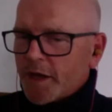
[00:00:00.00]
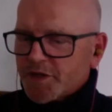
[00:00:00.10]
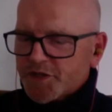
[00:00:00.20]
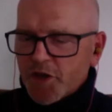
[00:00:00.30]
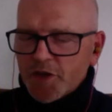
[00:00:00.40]

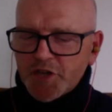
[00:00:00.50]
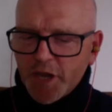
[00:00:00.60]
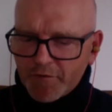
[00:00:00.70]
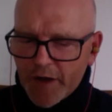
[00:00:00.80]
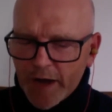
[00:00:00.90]
search
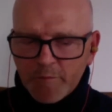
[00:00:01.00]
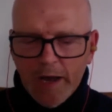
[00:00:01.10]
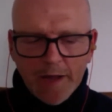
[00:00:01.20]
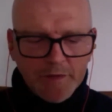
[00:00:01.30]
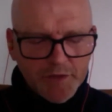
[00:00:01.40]
it, find
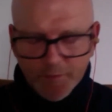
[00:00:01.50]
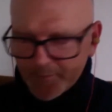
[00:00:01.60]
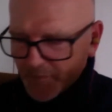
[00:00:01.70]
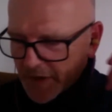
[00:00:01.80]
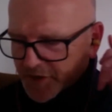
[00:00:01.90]
patterns,
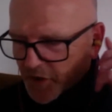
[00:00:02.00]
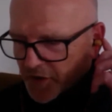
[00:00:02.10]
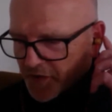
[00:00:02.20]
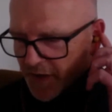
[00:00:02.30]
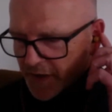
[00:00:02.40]
that sort
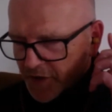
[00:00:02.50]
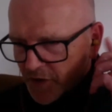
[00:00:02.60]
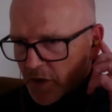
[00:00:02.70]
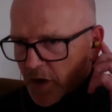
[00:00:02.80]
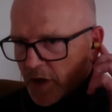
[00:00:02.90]
of thing.
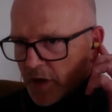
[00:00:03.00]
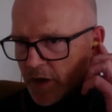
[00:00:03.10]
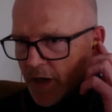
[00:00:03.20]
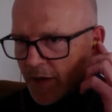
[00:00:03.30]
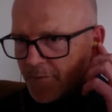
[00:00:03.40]
So
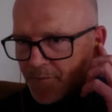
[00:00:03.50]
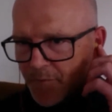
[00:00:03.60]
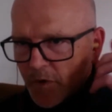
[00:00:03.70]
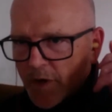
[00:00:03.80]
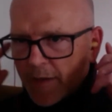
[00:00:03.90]
yeah,
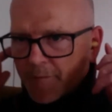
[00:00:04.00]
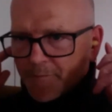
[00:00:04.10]
okay.